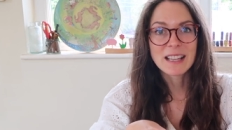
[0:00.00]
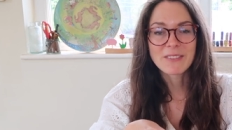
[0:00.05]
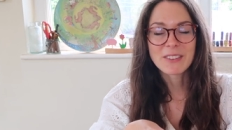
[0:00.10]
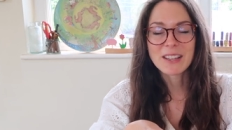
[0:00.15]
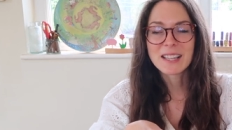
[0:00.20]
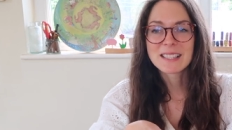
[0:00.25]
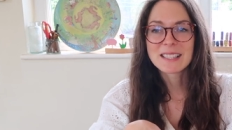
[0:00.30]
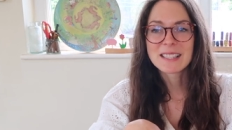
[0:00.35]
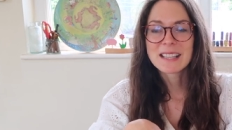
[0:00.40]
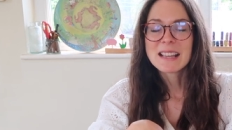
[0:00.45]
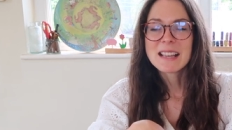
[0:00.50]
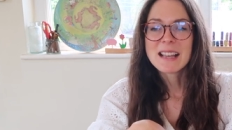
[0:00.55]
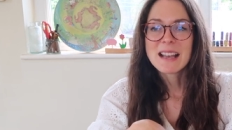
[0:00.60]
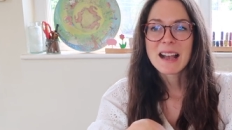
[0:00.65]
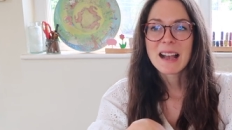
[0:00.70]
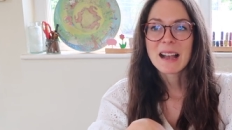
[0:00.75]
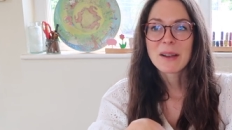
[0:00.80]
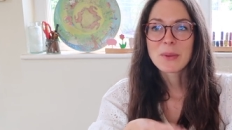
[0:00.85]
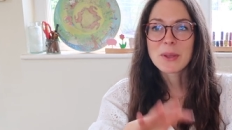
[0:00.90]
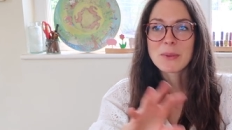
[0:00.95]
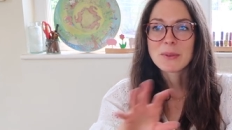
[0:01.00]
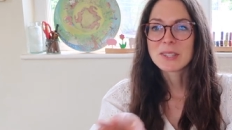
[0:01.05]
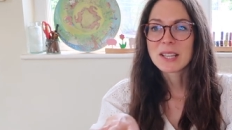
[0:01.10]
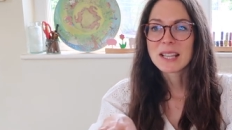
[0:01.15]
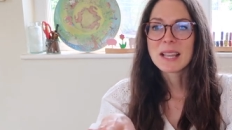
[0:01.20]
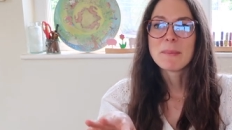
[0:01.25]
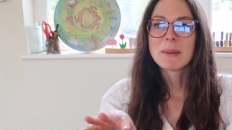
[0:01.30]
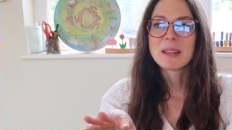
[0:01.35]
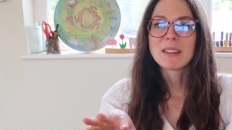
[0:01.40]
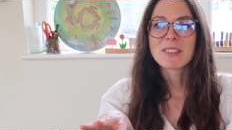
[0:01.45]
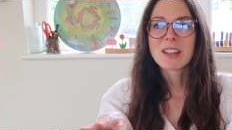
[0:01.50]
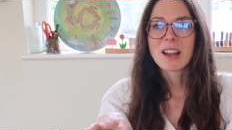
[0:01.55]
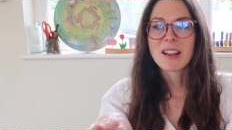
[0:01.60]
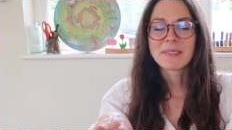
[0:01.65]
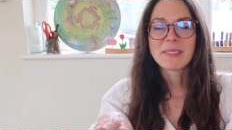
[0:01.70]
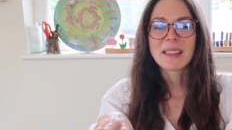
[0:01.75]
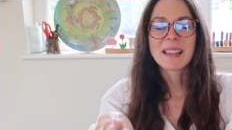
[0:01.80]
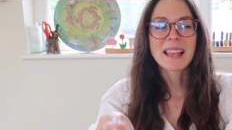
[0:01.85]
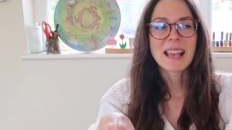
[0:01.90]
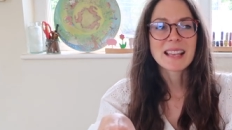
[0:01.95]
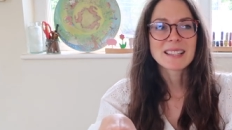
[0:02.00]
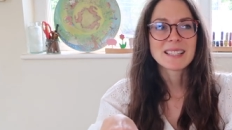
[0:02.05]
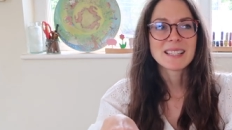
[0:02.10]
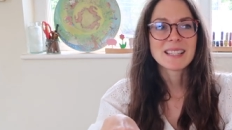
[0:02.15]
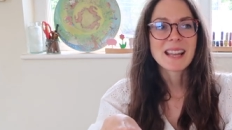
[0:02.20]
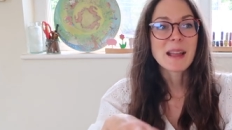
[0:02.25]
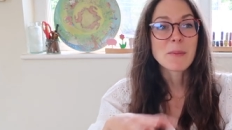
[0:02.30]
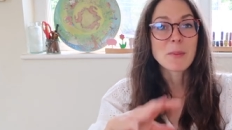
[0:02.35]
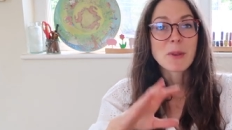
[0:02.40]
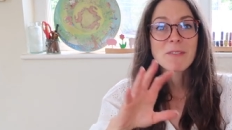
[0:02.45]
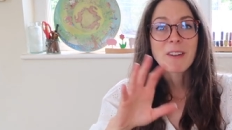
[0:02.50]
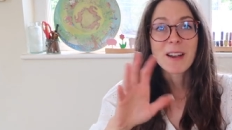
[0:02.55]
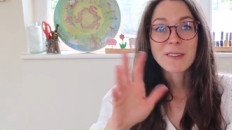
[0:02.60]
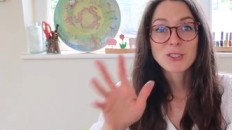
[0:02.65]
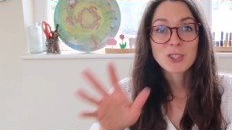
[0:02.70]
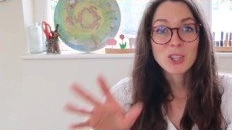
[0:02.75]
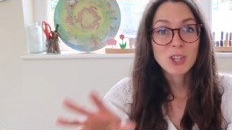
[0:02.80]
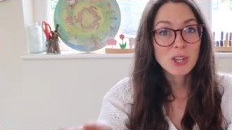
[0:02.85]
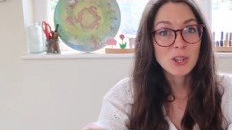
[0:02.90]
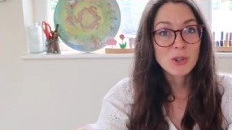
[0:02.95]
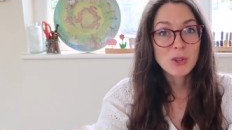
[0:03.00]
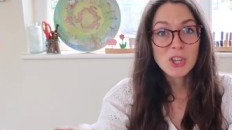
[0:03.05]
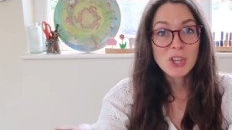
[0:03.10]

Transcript: love it. Uh, we were doing a bit of gardening yesterday and we found two